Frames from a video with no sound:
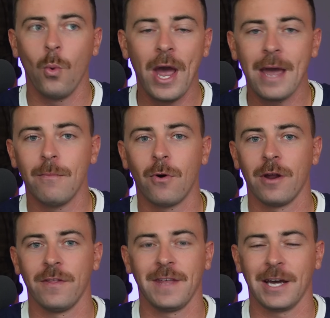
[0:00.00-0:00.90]
way
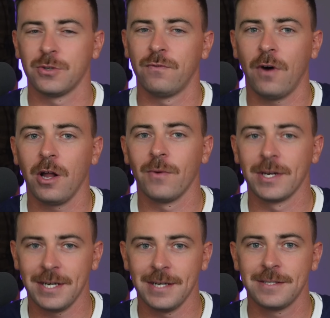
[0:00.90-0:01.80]
more than the actual
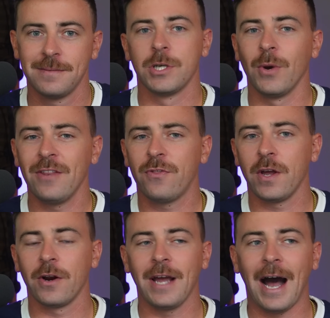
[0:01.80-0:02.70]
following does. So in
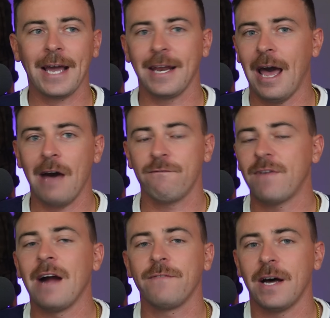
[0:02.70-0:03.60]
theory, I could have
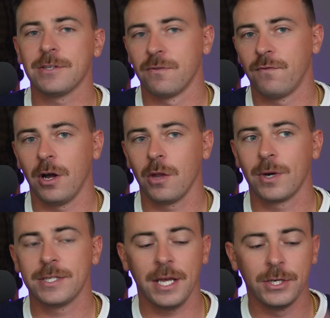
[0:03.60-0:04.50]
5,000
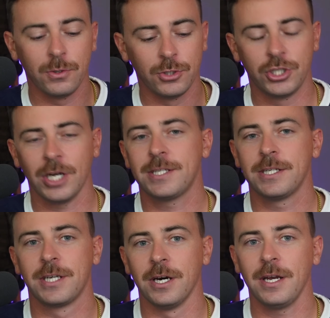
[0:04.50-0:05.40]
followers and do just
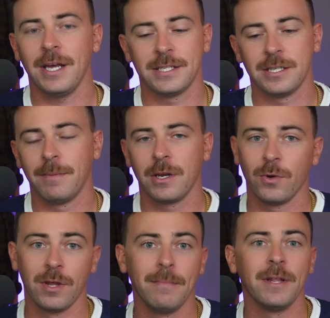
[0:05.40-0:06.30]
as good as somebody
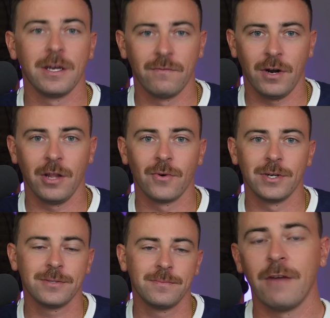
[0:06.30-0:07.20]
with 1 million
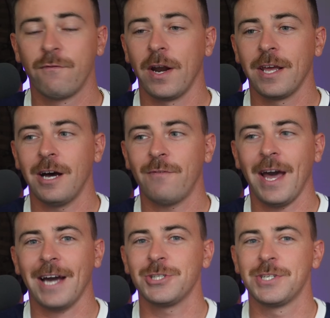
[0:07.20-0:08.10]
followers. And funny enough, I
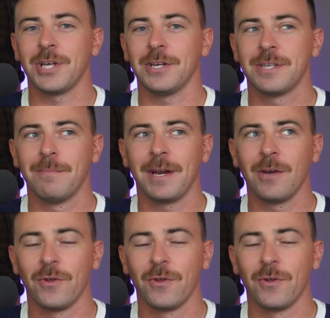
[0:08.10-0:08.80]
actually saw somebody